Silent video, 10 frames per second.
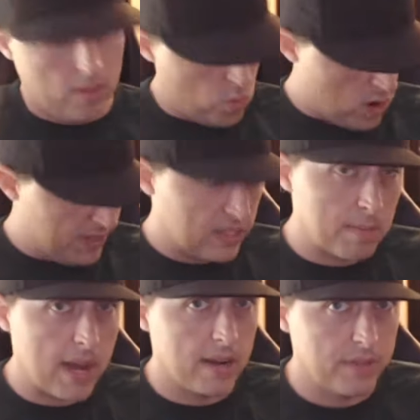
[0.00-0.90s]
one
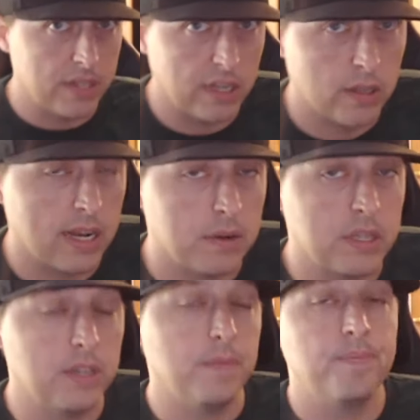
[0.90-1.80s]
spot of the tail that I was
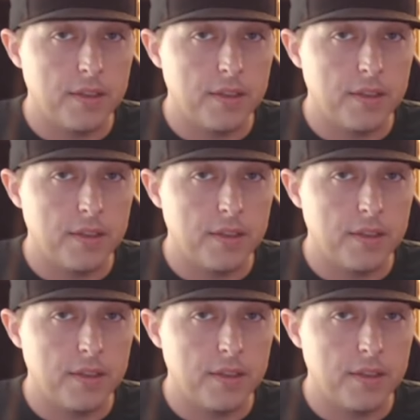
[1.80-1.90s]
hitting.